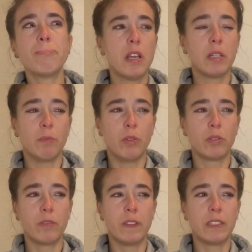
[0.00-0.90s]
It
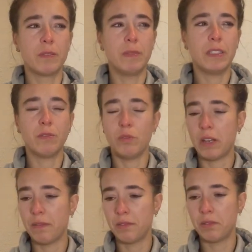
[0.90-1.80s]
motivates me to
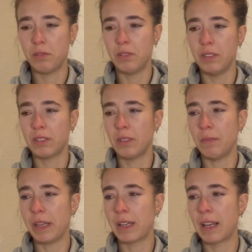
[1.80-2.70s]
have students in
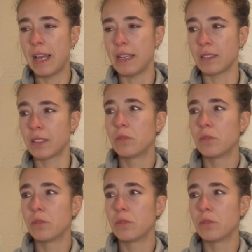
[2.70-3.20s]
my class.